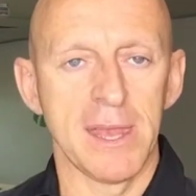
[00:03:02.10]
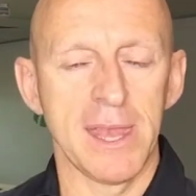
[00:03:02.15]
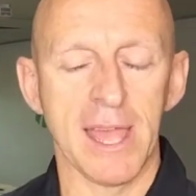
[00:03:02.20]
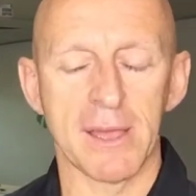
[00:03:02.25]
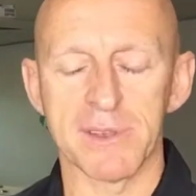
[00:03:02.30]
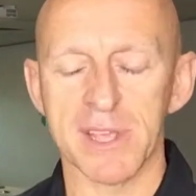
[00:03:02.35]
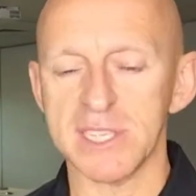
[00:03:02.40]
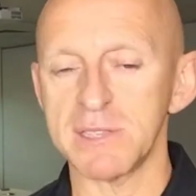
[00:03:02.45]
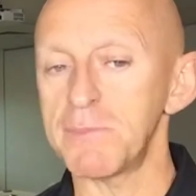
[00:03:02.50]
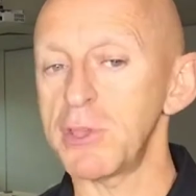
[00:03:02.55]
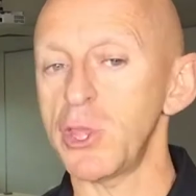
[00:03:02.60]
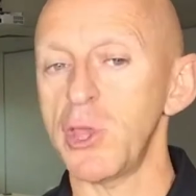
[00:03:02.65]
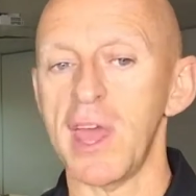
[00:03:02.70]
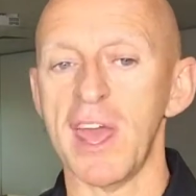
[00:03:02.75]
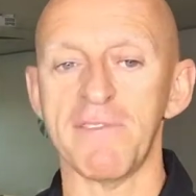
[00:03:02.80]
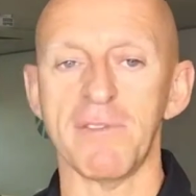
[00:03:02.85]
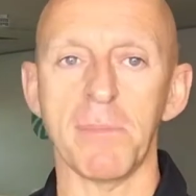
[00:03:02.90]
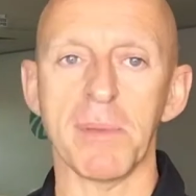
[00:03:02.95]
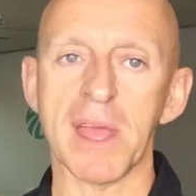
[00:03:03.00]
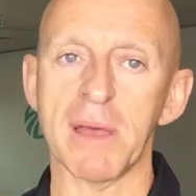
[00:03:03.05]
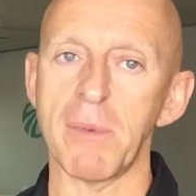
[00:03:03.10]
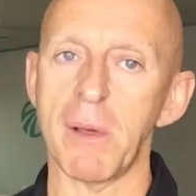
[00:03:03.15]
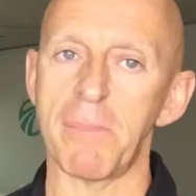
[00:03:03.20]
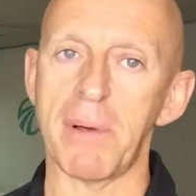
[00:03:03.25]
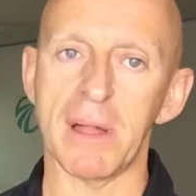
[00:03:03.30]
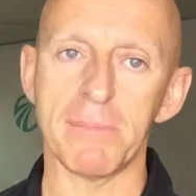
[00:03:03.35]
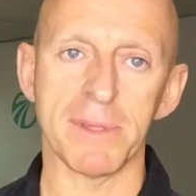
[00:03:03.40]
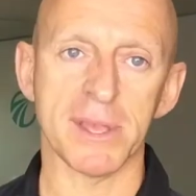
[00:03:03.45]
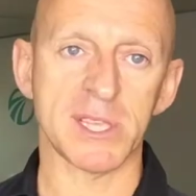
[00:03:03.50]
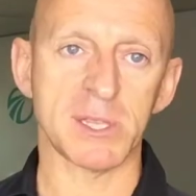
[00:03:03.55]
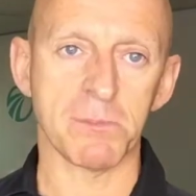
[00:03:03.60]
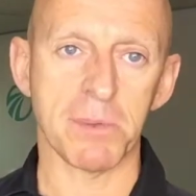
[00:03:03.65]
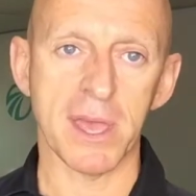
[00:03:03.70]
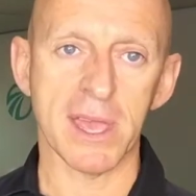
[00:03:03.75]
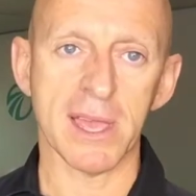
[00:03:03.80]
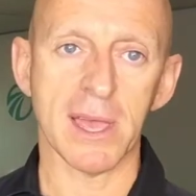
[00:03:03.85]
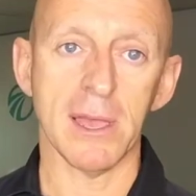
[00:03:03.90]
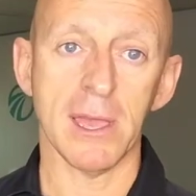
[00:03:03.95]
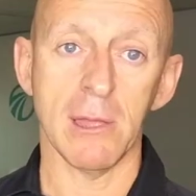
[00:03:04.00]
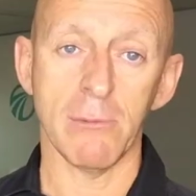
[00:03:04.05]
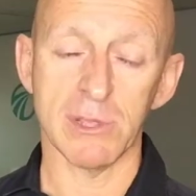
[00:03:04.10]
Now, it doesn't mean you have to become a public speaker.